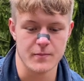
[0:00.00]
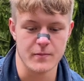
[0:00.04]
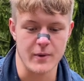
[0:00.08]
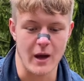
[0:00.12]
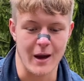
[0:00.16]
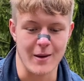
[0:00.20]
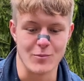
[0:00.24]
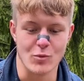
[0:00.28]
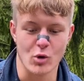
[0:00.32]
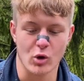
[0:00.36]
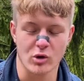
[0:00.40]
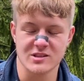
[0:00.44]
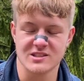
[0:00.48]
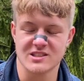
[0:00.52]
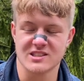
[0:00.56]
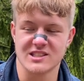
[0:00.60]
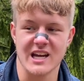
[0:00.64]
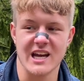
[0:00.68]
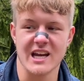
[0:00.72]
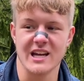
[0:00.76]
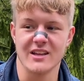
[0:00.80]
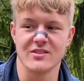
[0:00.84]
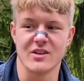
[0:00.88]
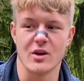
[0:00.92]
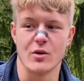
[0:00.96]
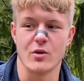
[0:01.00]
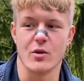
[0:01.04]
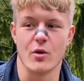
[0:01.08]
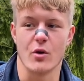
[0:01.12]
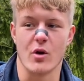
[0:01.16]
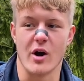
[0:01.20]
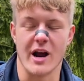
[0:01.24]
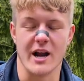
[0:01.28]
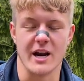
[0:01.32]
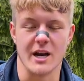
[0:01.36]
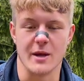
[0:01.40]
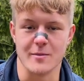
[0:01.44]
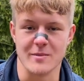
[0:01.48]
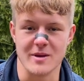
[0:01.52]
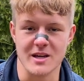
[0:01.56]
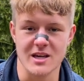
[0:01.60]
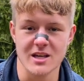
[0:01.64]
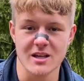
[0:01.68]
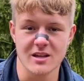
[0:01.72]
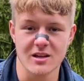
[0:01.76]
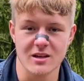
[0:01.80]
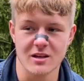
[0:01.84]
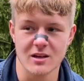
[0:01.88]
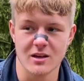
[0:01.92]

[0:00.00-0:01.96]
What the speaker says: I'm not saying they're your enemy.